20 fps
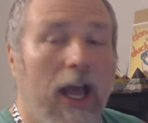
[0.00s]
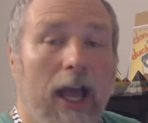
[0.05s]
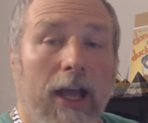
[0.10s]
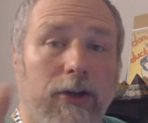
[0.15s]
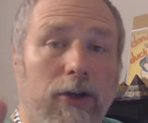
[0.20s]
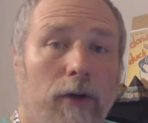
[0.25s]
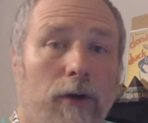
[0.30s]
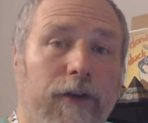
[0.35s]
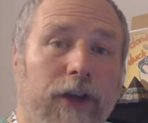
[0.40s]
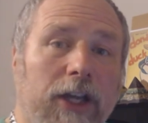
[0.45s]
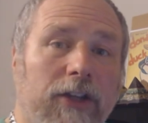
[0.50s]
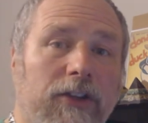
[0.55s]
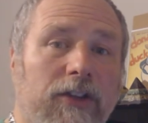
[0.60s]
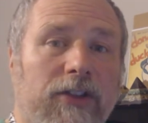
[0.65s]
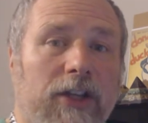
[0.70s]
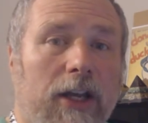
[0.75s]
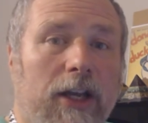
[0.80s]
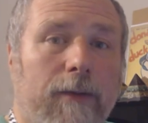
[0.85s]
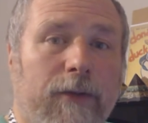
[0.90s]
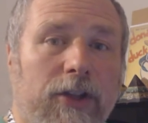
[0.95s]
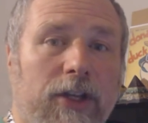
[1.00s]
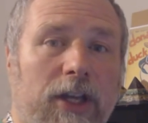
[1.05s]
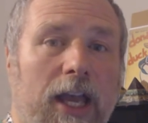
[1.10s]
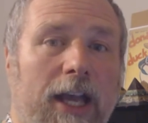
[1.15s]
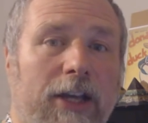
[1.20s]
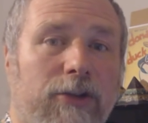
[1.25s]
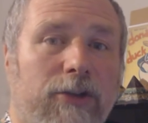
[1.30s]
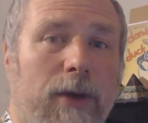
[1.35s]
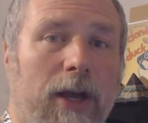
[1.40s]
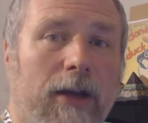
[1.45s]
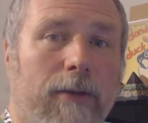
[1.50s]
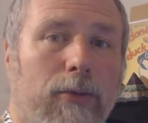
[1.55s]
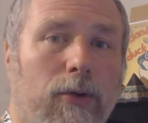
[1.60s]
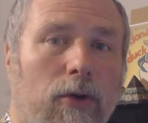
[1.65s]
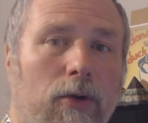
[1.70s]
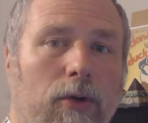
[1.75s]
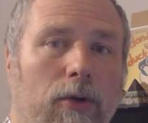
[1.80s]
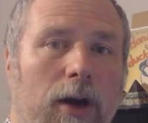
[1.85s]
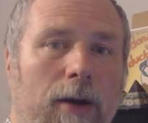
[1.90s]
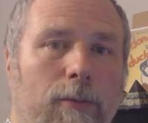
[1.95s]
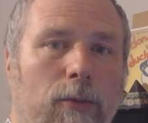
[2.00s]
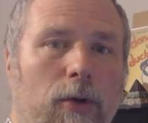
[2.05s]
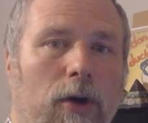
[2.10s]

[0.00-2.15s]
And don't forget to sign up for the cashback program,